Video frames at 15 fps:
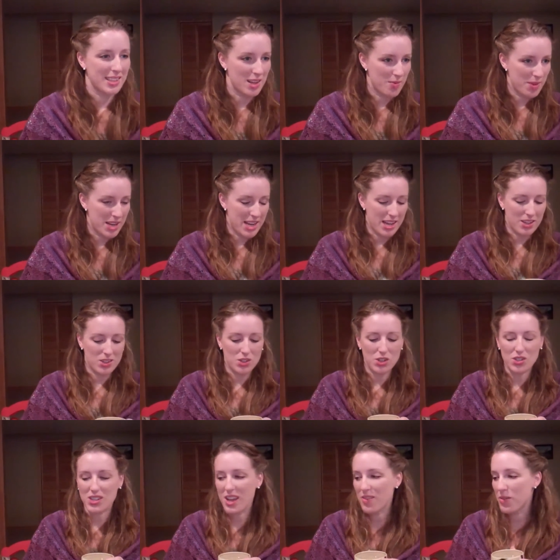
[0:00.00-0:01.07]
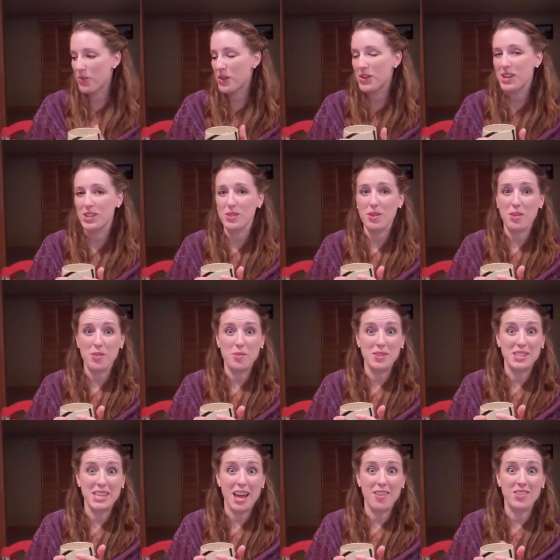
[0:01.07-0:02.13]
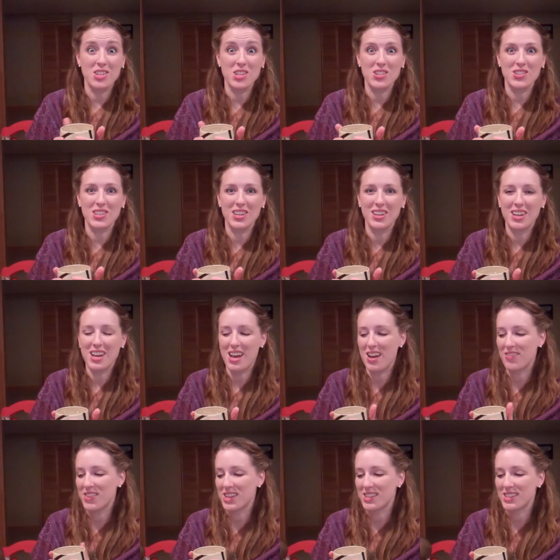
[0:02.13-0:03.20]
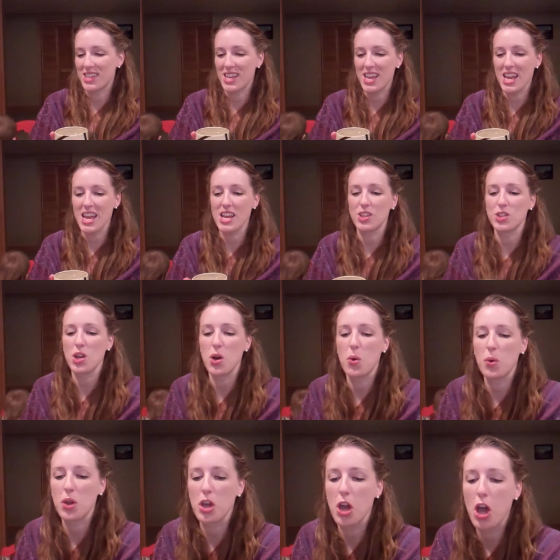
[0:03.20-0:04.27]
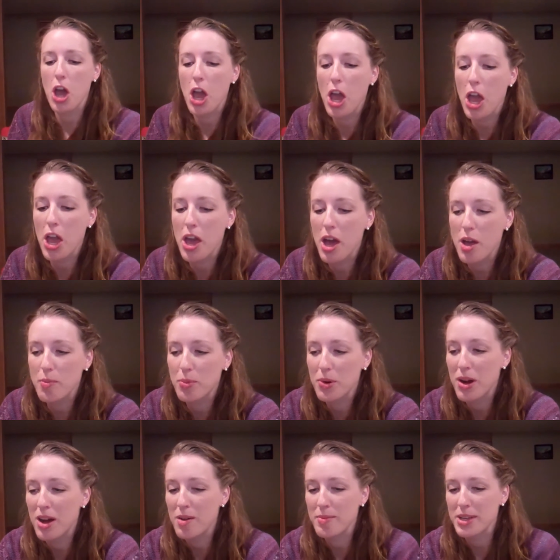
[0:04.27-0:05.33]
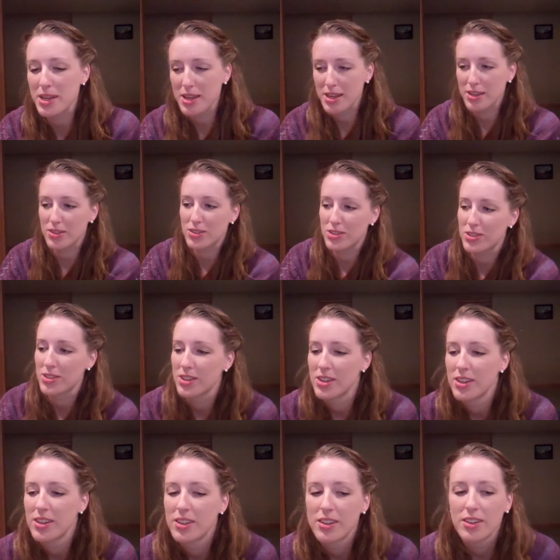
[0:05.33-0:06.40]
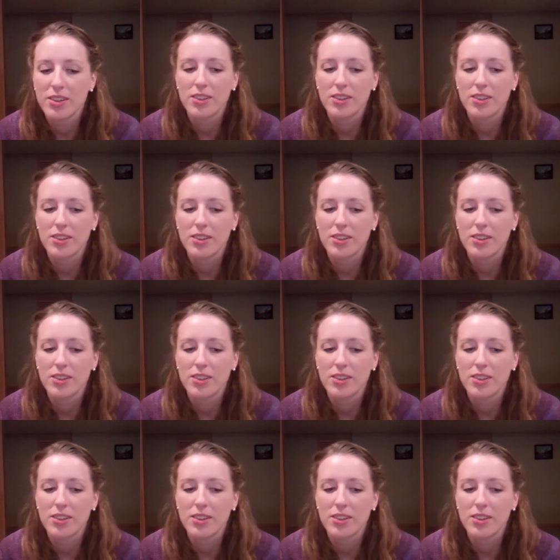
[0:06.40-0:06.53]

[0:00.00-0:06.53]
It's going to be nice just to have a few days away from the savages, obviously. It's okay. I promise.